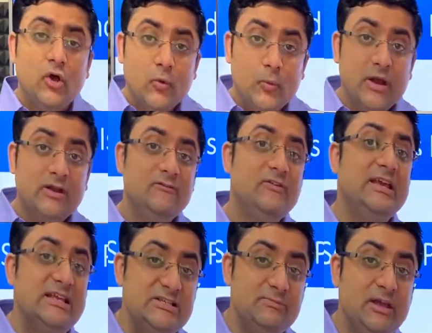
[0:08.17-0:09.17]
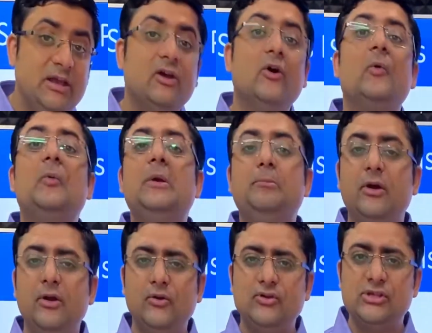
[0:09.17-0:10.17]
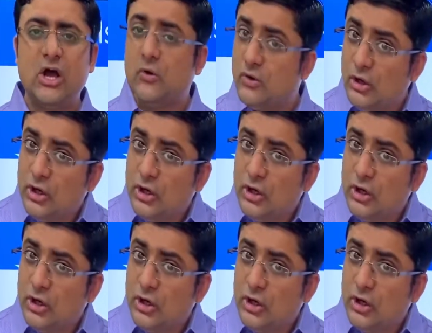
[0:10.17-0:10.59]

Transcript: When we speak, we produce sound.